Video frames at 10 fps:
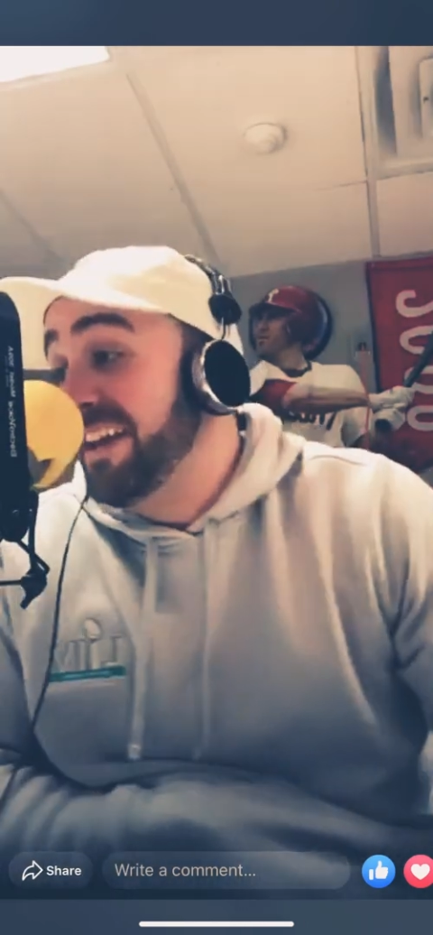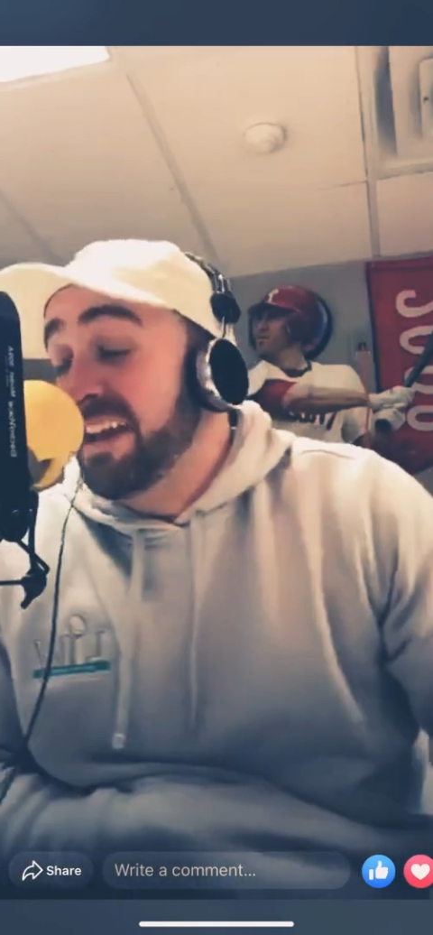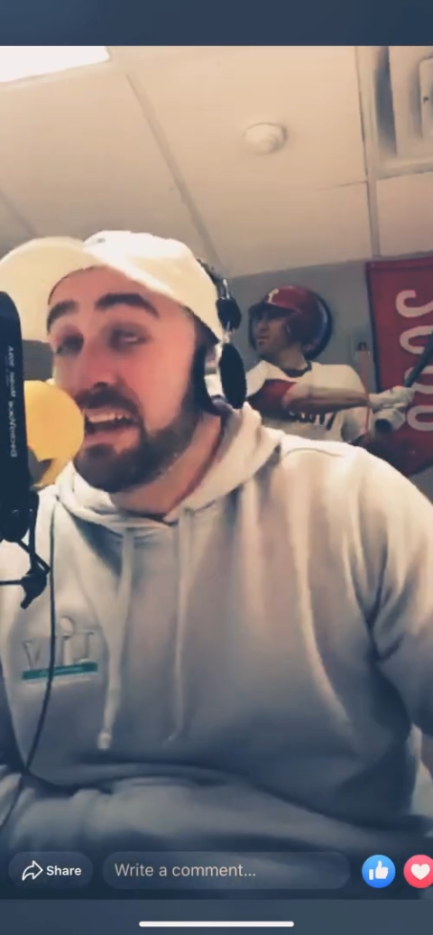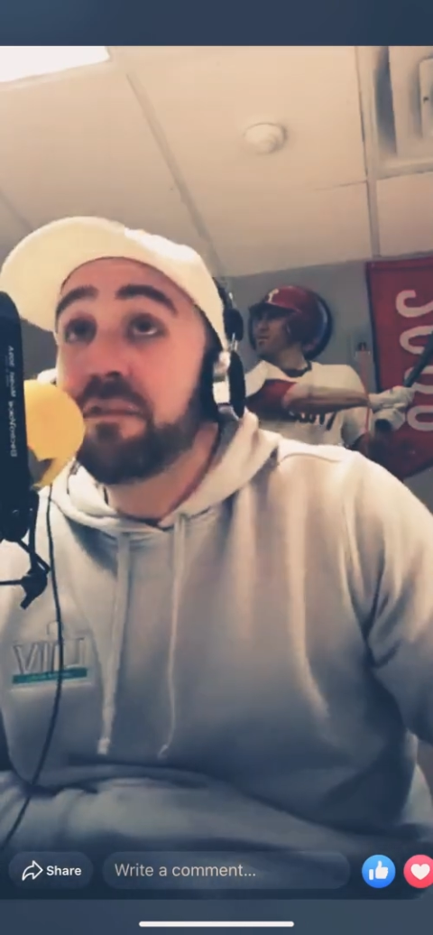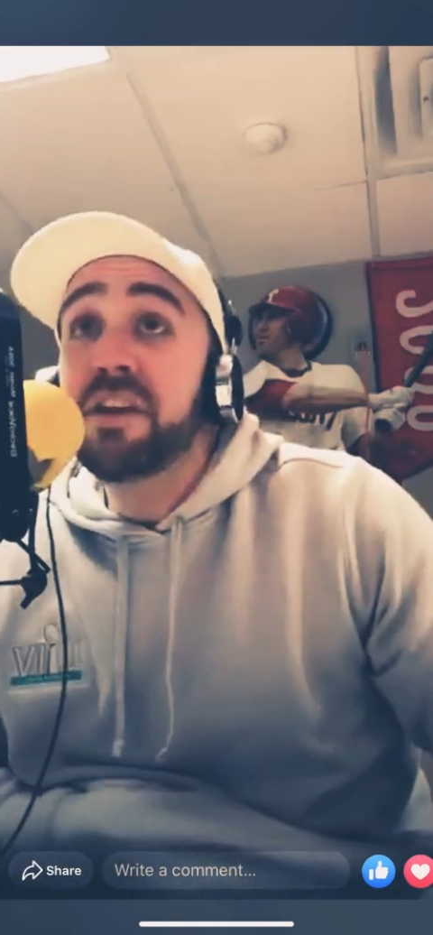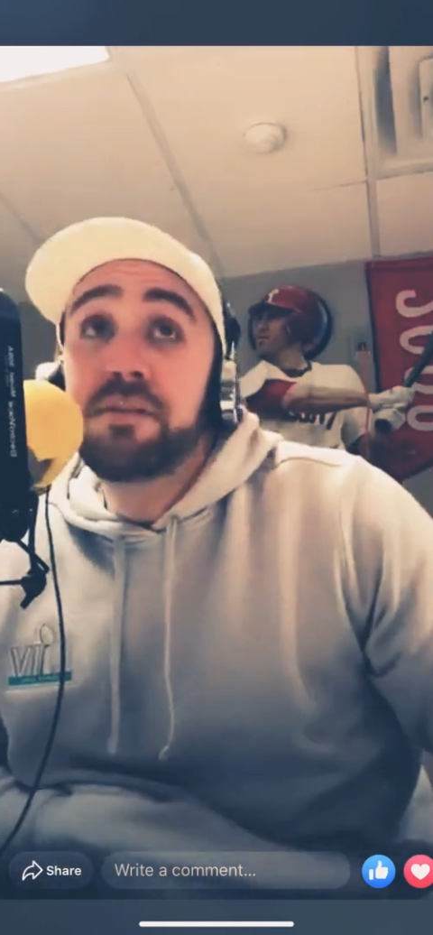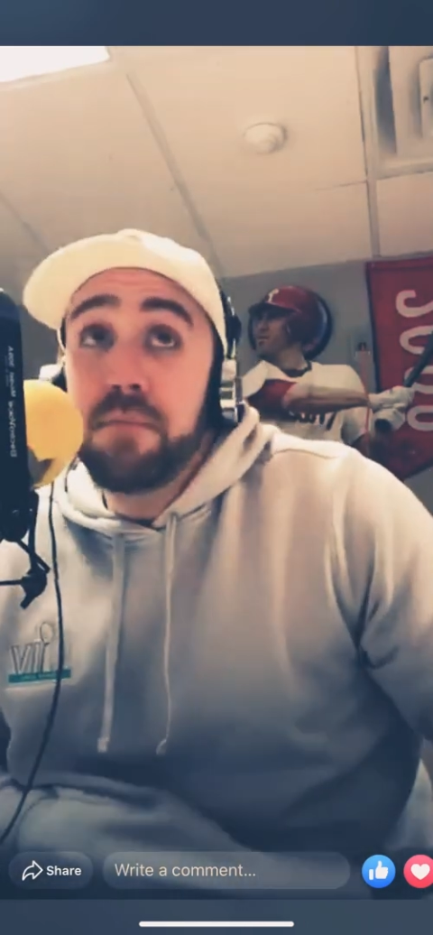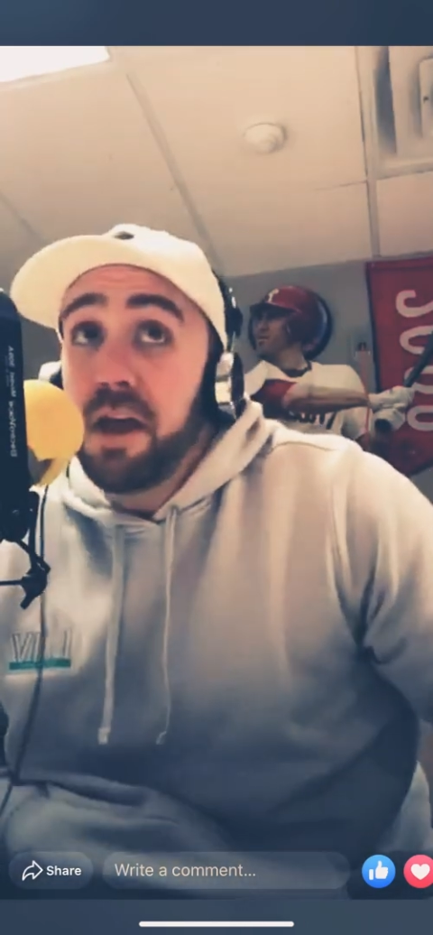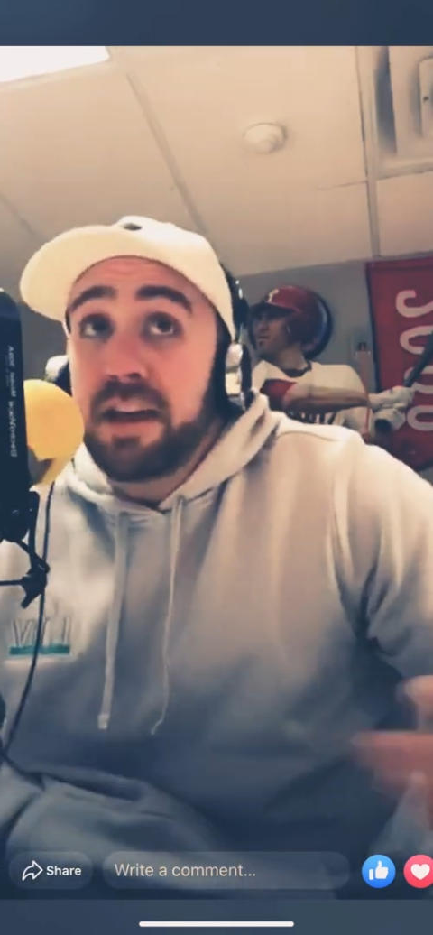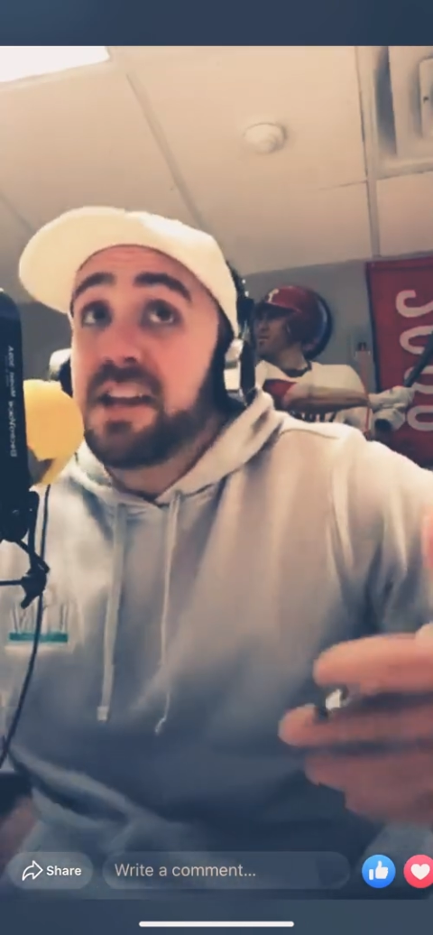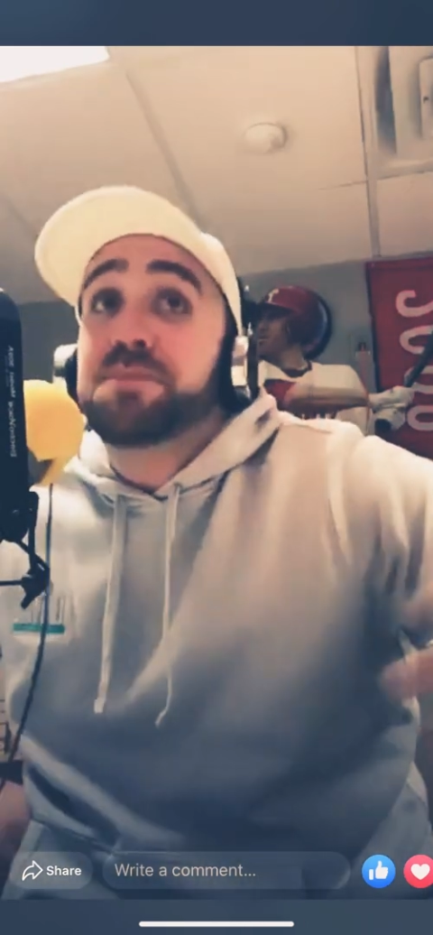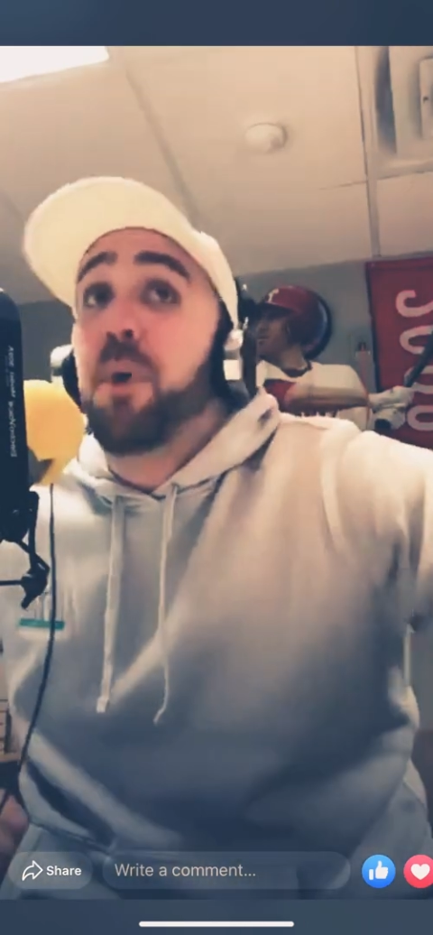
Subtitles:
even against